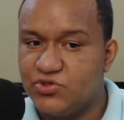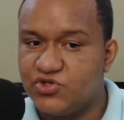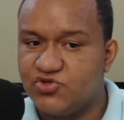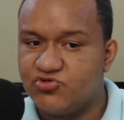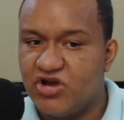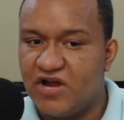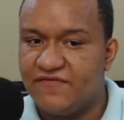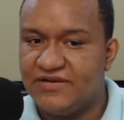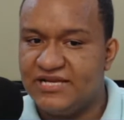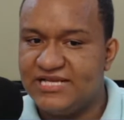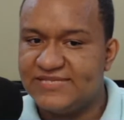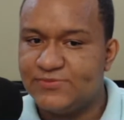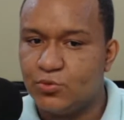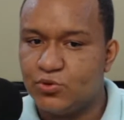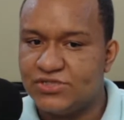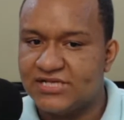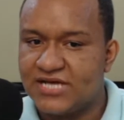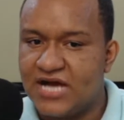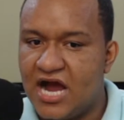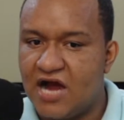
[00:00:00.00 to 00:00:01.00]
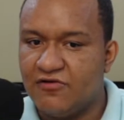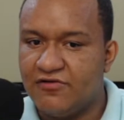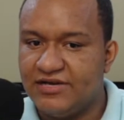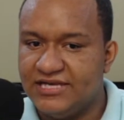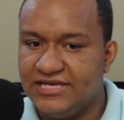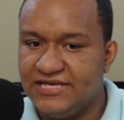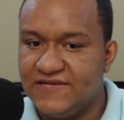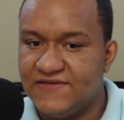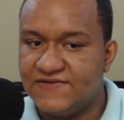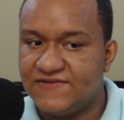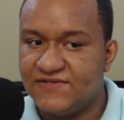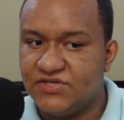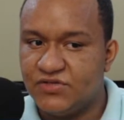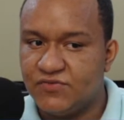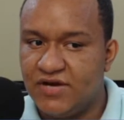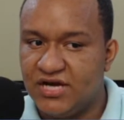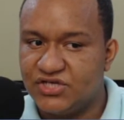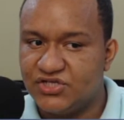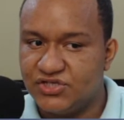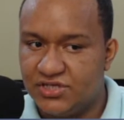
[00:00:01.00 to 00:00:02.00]
driving his motor car in the eastern
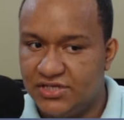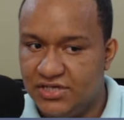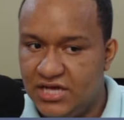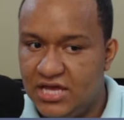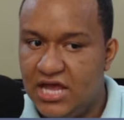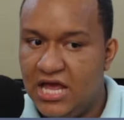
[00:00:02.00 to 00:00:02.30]
direction